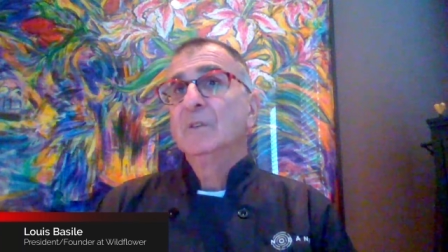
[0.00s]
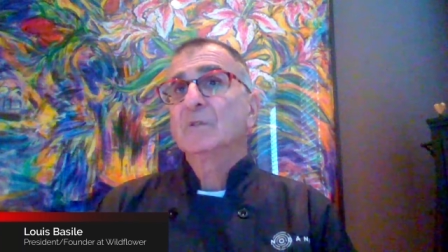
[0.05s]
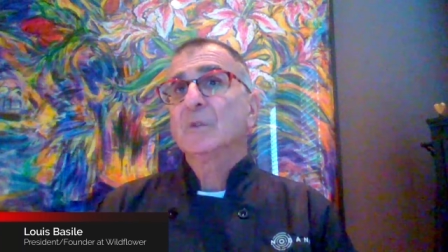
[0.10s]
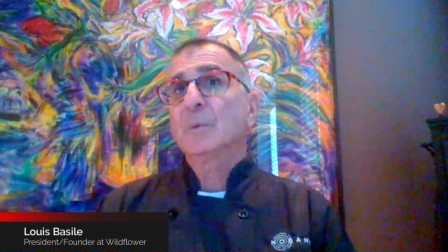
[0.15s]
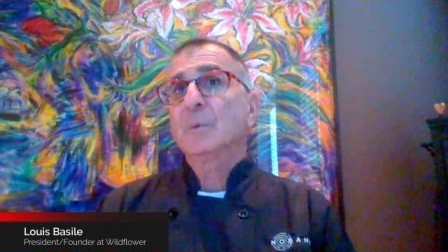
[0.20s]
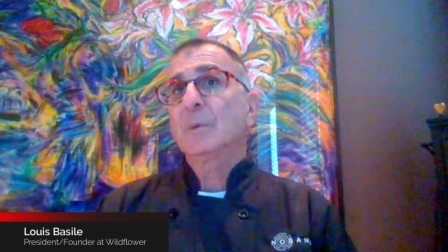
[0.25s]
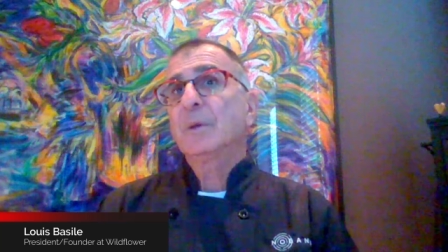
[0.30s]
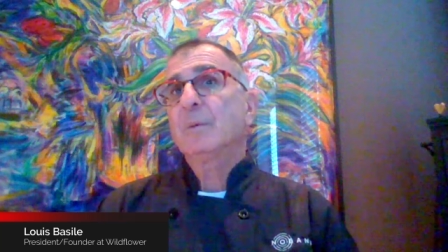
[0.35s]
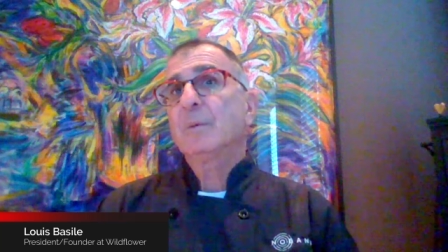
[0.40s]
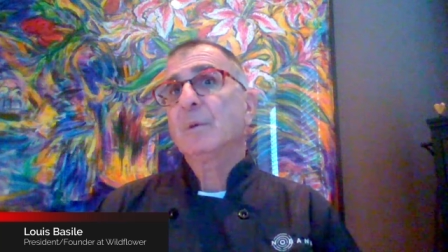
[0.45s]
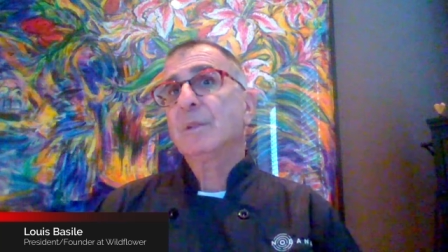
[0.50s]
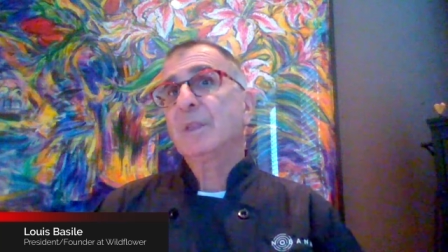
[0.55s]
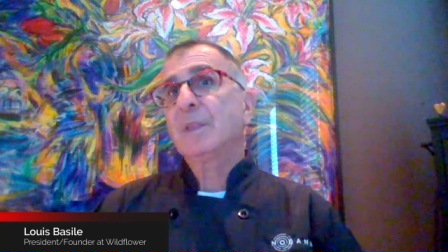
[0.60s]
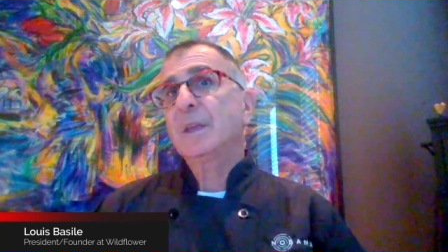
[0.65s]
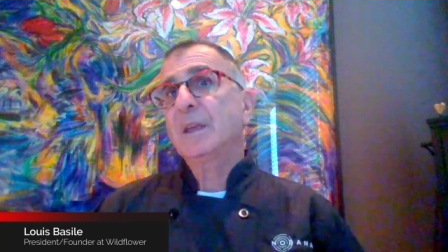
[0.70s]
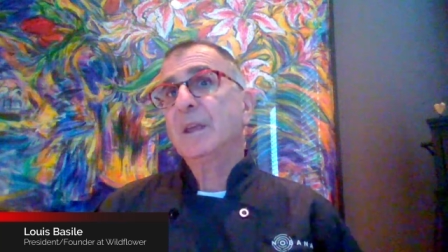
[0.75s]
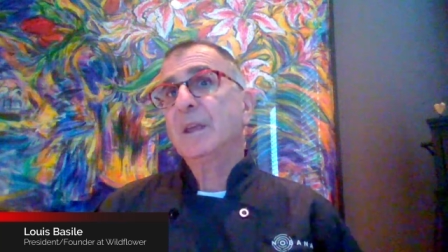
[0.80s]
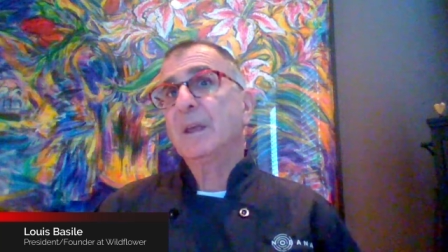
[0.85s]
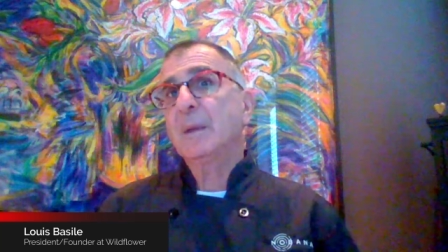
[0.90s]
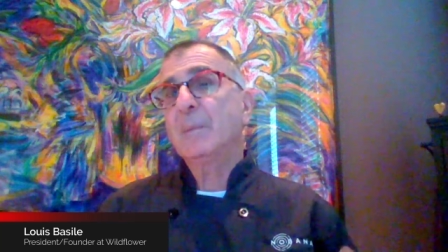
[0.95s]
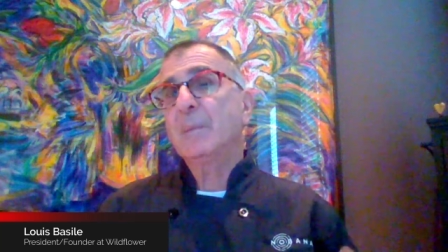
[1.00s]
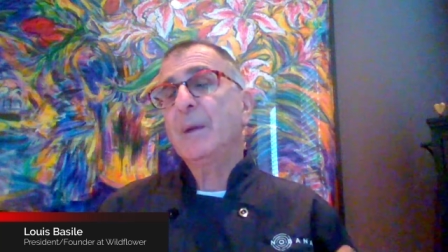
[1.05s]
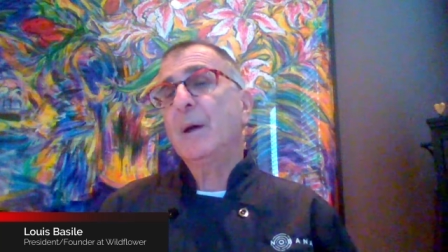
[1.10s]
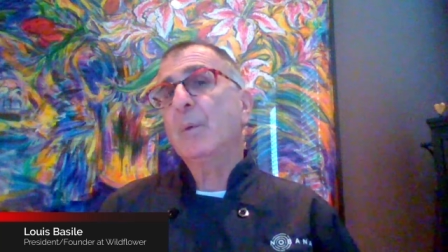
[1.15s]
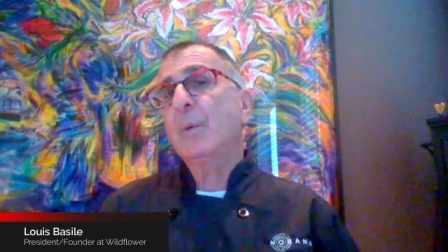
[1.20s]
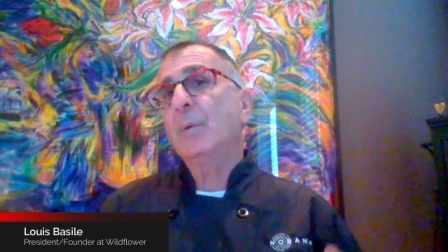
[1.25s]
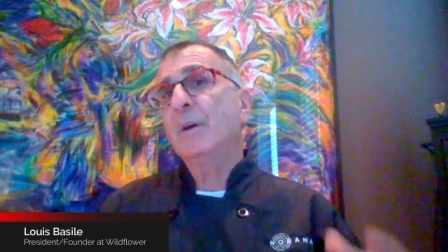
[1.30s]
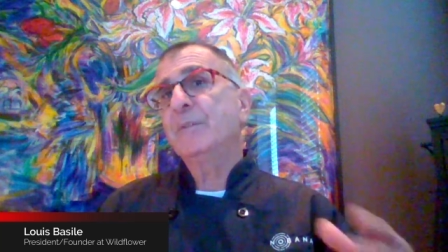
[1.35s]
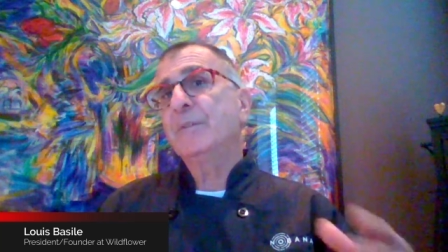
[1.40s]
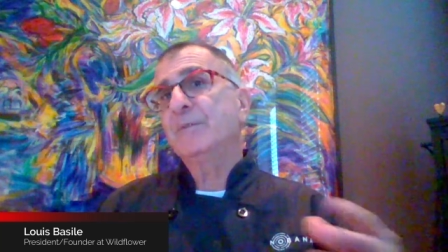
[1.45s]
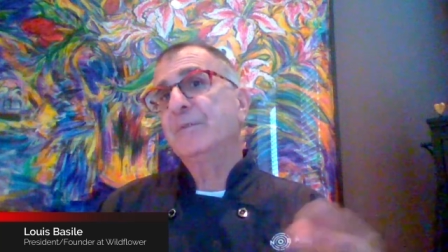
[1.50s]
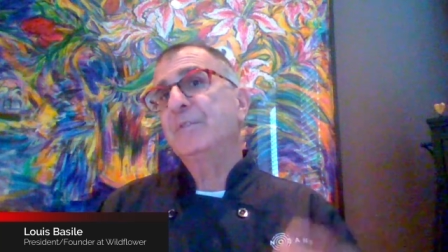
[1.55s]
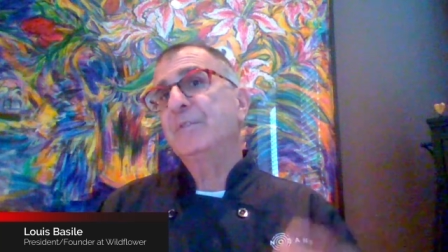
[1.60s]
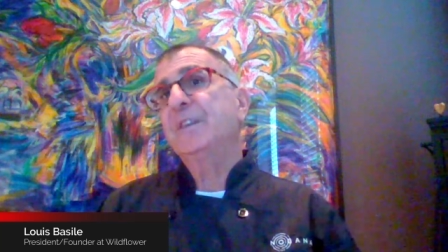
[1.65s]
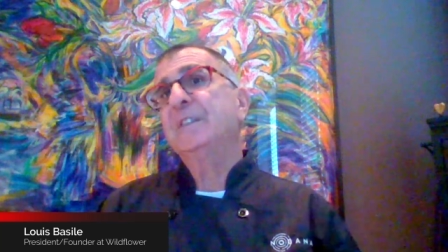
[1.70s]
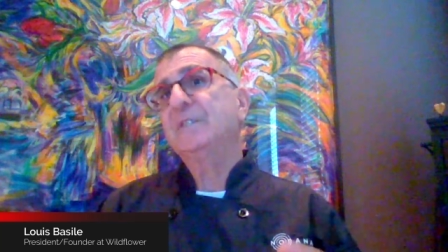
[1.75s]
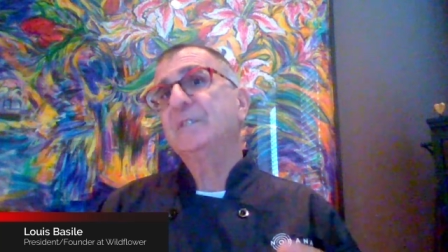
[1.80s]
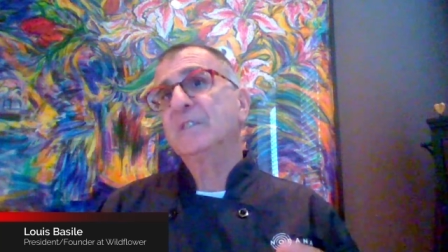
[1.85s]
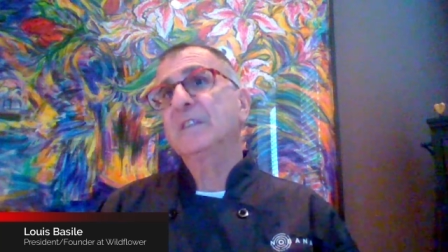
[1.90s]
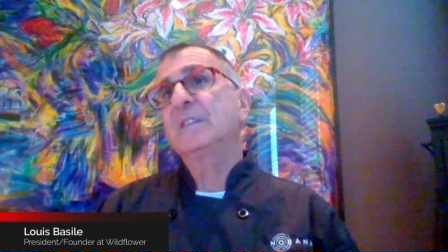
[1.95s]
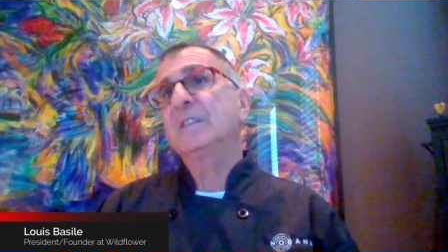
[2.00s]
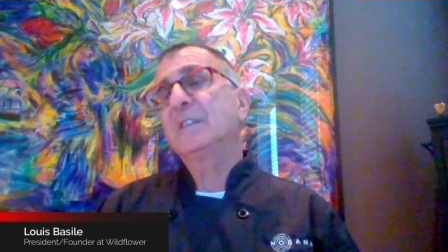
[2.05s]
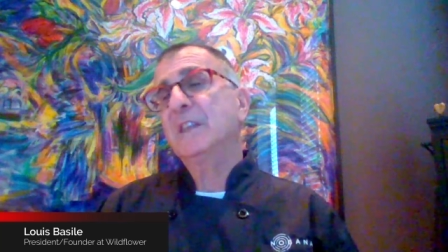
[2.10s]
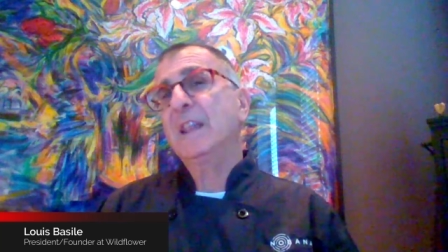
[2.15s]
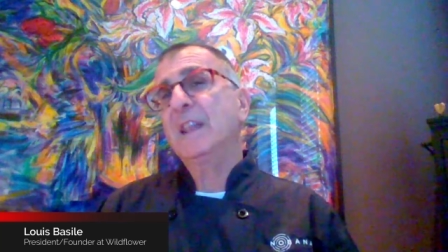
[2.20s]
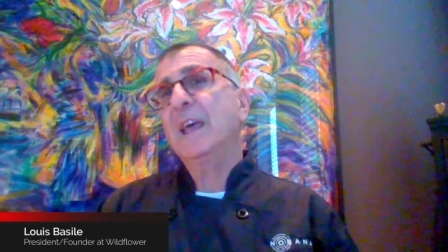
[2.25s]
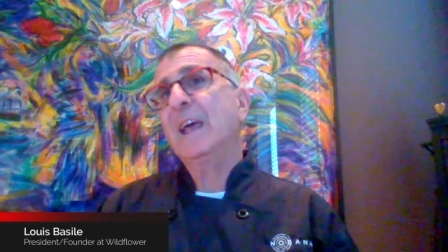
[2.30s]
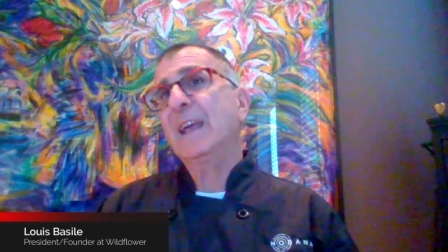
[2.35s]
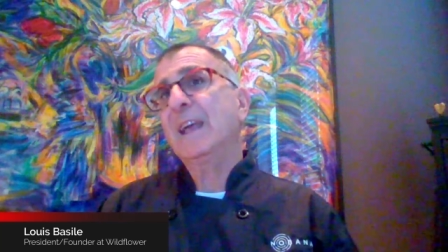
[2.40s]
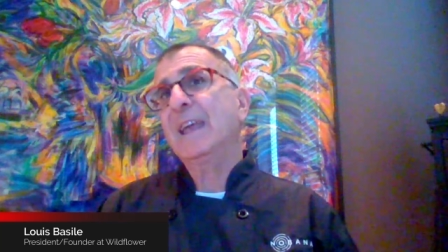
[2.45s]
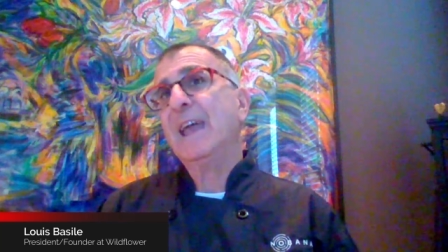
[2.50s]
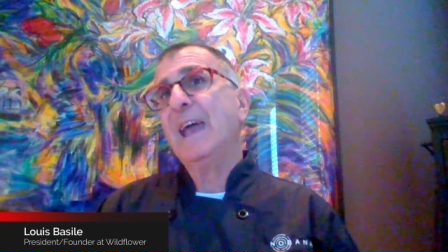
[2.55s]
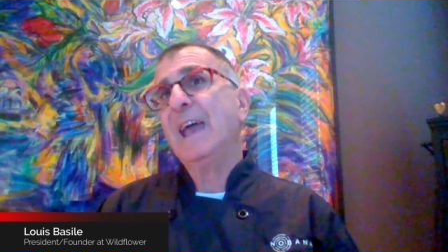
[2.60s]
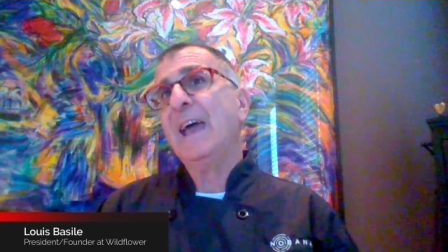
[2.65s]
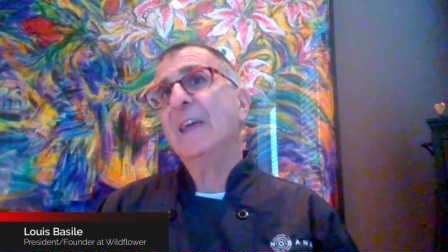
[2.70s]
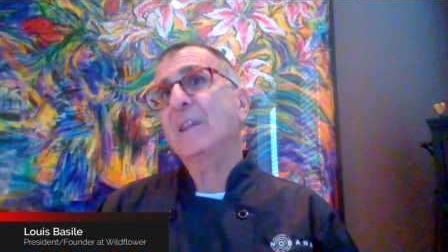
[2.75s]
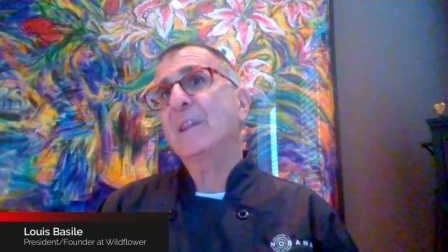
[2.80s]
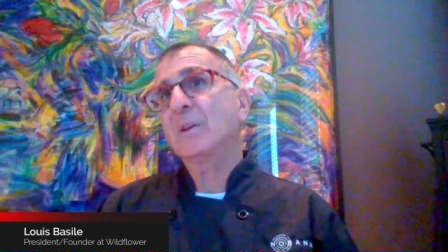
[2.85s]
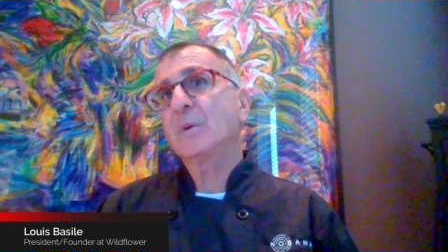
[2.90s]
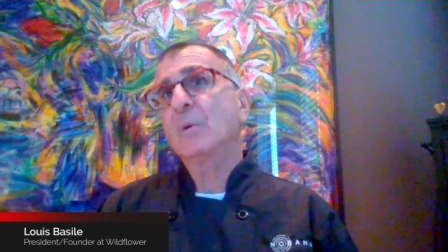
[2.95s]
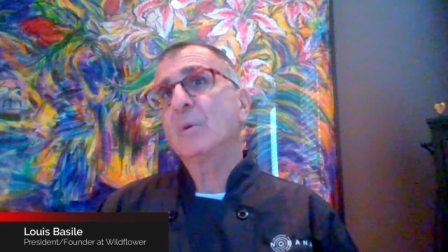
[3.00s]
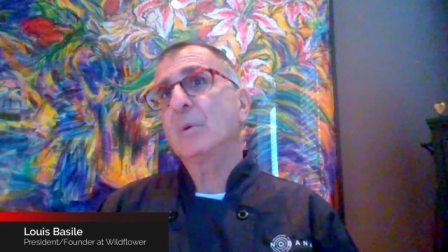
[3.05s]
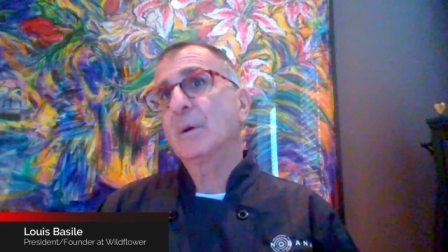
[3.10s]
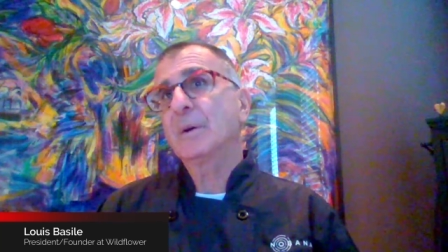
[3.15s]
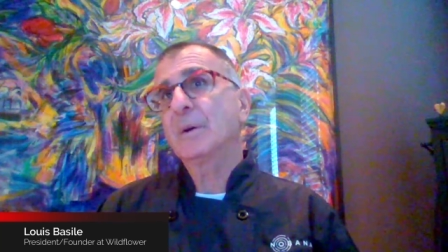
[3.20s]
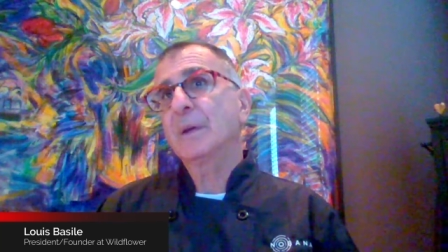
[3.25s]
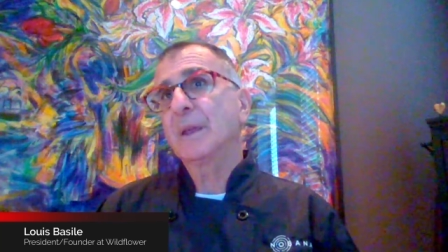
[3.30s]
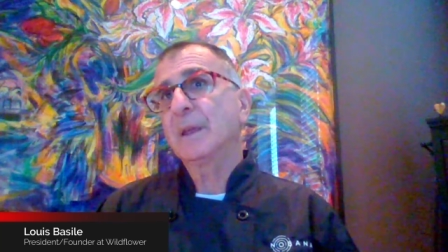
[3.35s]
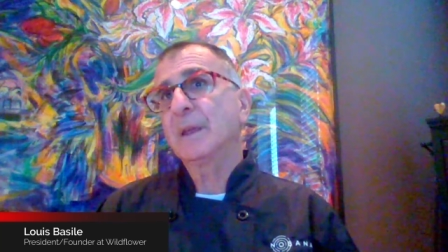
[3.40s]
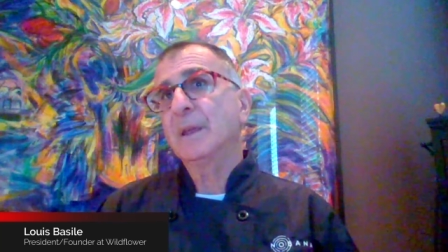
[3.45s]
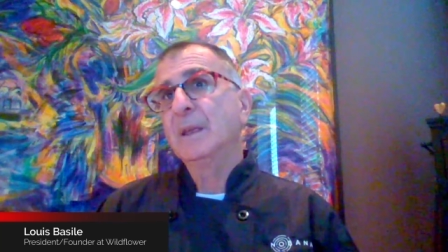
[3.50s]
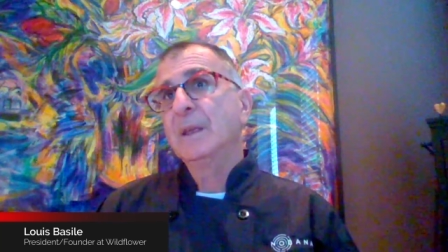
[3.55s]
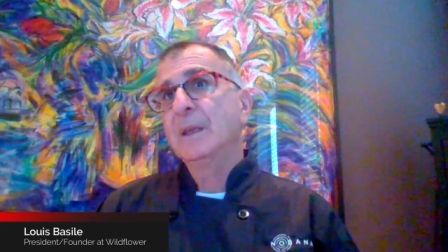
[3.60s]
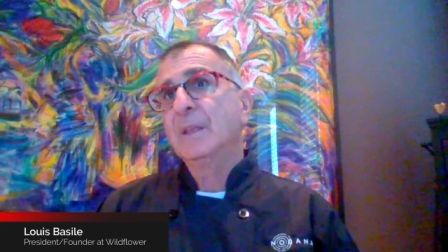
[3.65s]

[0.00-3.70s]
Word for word: So we were thinking about what fits into that category